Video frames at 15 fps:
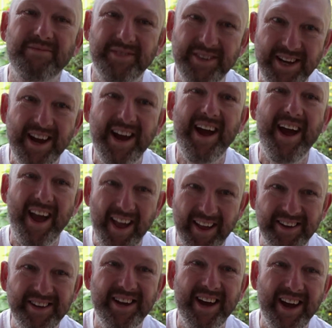Yeah,
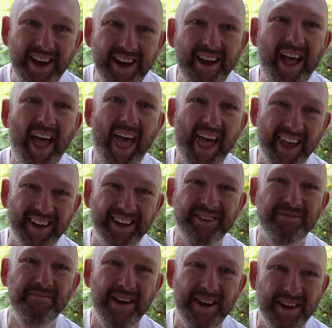yeah.
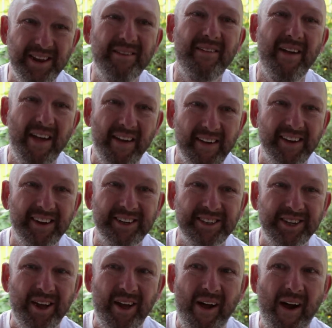What do you think of them?
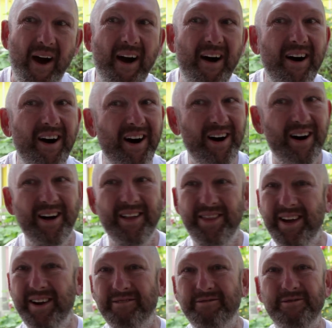Oh,
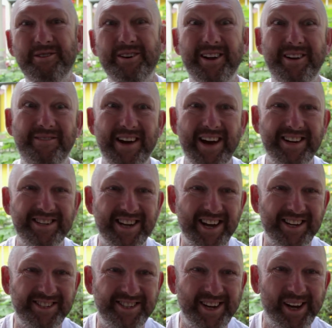they're really
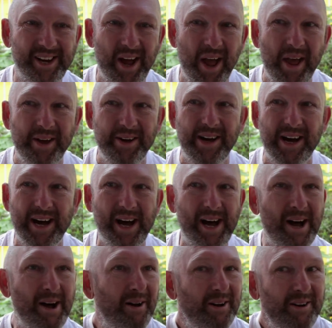fantastic.
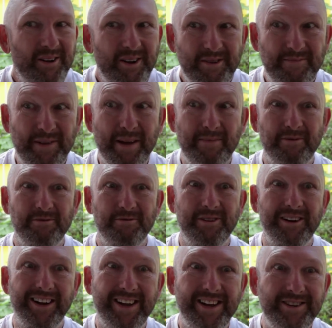Uh, a lot of people are
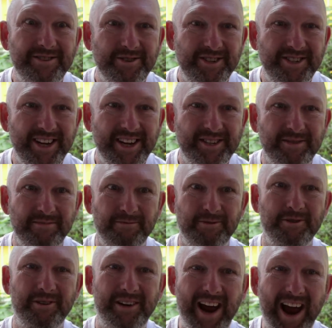really interesting. Some
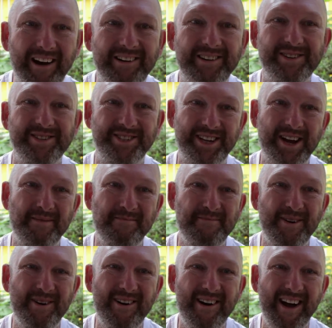real characters
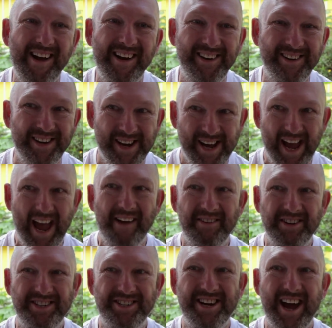come by and
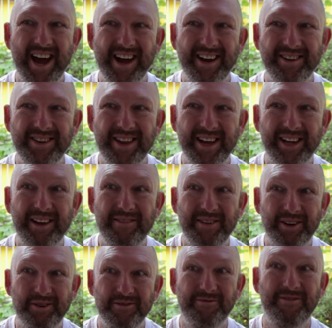have a chat, and they give
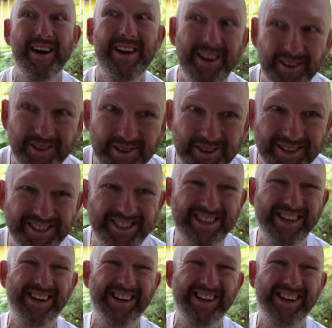you good, funny looks,